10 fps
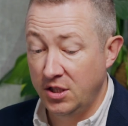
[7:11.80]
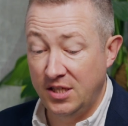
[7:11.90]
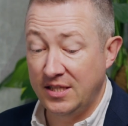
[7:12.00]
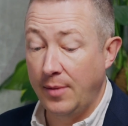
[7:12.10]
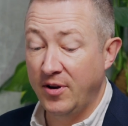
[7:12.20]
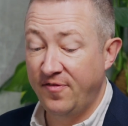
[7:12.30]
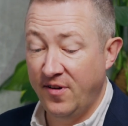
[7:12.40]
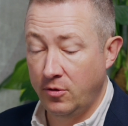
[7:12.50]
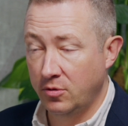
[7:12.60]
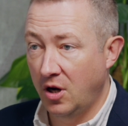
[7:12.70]
as that, I mean,
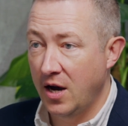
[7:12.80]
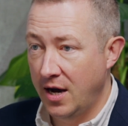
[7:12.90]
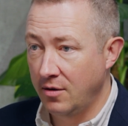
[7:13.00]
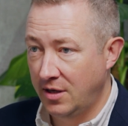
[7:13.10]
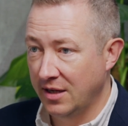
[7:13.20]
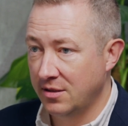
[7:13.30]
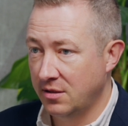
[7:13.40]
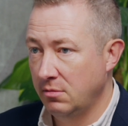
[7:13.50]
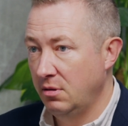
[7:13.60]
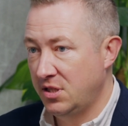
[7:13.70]
Funnel.io
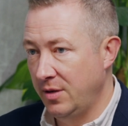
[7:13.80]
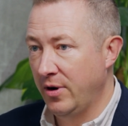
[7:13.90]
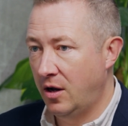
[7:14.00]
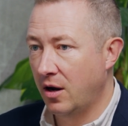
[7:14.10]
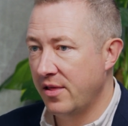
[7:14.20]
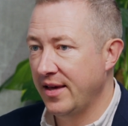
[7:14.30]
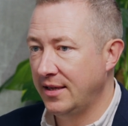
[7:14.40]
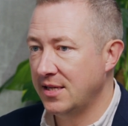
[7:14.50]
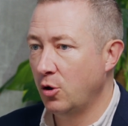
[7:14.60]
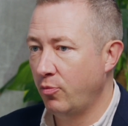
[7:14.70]
does similar kind of
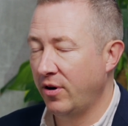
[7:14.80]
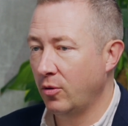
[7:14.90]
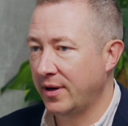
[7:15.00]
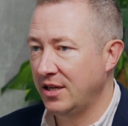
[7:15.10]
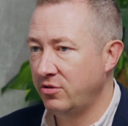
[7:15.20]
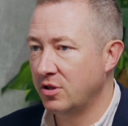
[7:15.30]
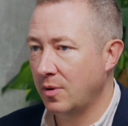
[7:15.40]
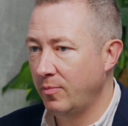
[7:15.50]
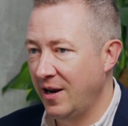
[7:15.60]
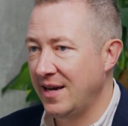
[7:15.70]
things. It will bring all the data into
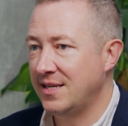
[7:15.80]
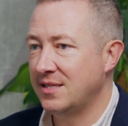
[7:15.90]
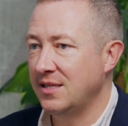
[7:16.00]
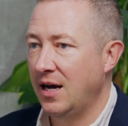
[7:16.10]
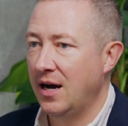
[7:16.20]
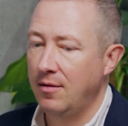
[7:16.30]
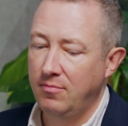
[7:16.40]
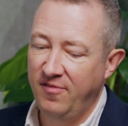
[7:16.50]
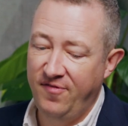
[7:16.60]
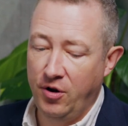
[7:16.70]
one place.
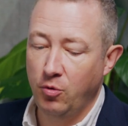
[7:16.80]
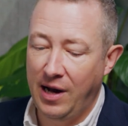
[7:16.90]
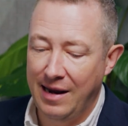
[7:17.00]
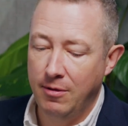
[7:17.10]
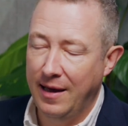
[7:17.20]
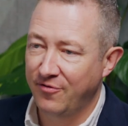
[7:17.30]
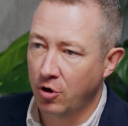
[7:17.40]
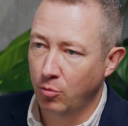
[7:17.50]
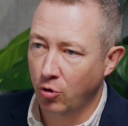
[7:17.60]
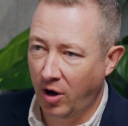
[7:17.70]
Funnel claim that they've
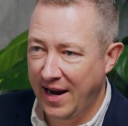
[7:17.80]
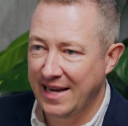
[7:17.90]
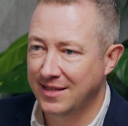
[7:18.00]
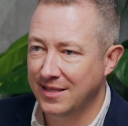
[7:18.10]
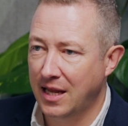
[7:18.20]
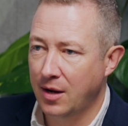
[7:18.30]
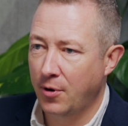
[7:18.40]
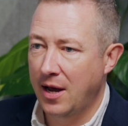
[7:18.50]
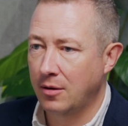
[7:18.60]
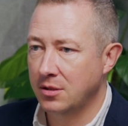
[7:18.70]
got more connectors than
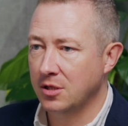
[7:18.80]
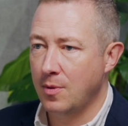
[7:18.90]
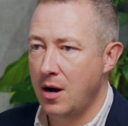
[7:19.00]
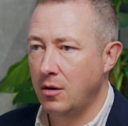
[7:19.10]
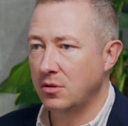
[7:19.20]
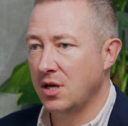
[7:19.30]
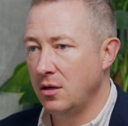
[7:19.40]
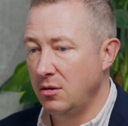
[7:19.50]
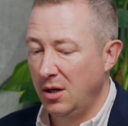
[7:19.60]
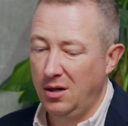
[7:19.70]
anyone else as well.
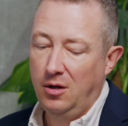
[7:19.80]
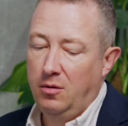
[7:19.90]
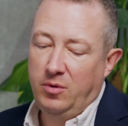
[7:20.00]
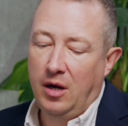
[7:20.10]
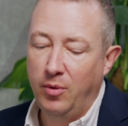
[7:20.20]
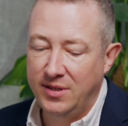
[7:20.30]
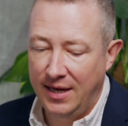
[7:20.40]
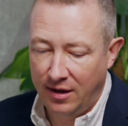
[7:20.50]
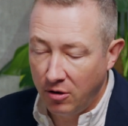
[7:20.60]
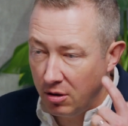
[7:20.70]
So, yeah, we're
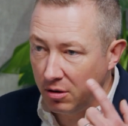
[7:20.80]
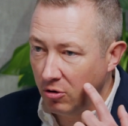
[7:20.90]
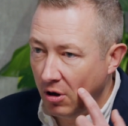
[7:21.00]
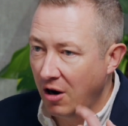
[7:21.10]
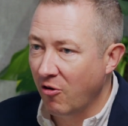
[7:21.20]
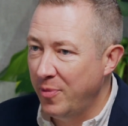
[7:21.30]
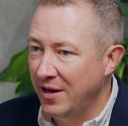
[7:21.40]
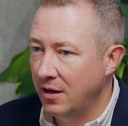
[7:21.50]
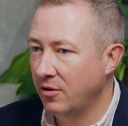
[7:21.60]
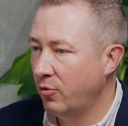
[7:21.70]
telling you our
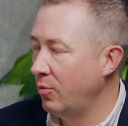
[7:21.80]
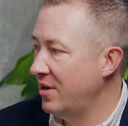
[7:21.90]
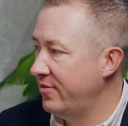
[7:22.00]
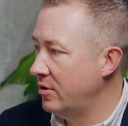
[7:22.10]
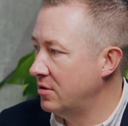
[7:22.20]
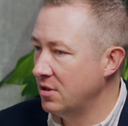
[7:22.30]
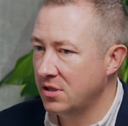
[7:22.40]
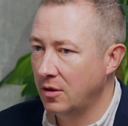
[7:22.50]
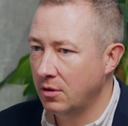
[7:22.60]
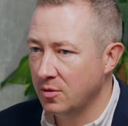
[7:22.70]
opinion of what we've used and
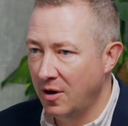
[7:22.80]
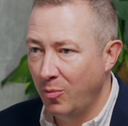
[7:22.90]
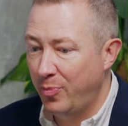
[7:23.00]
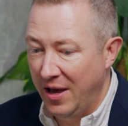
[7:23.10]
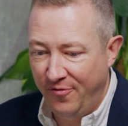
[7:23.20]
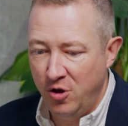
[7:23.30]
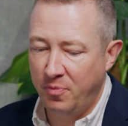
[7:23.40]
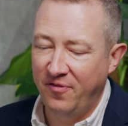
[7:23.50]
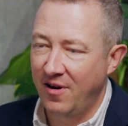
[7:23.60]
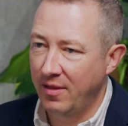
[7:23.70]
so on as well. But if you
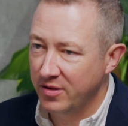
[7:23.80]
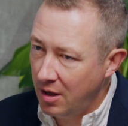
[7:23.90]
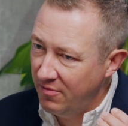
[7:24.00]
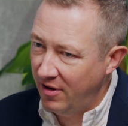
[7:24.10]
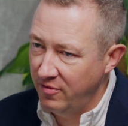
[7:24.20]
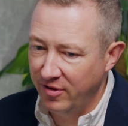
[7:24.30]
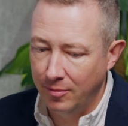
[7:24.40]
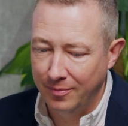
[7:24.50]
prefer those, go and vote for them,